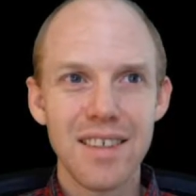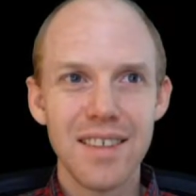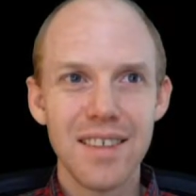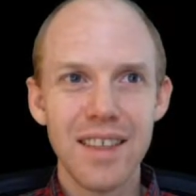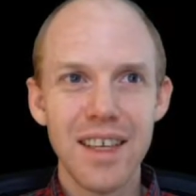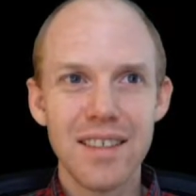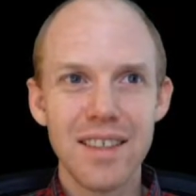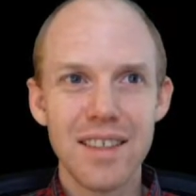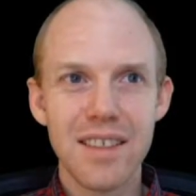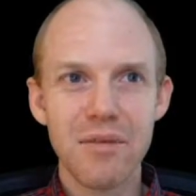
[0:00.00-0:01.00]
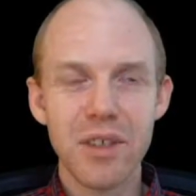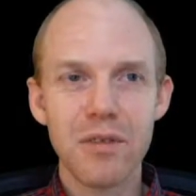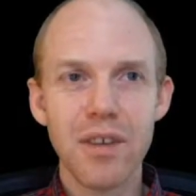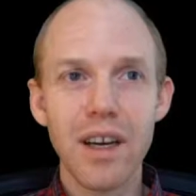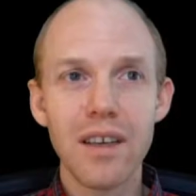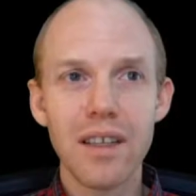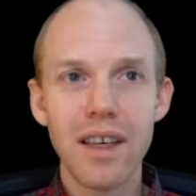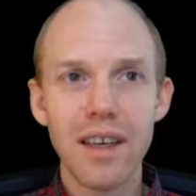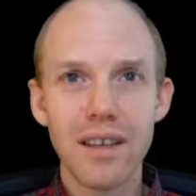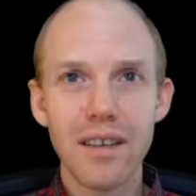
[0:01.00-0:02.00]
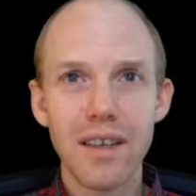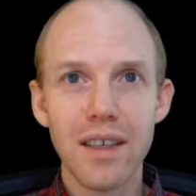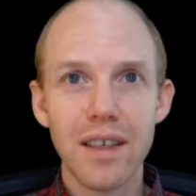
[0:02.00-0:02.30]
licensing required. Yeah, all right.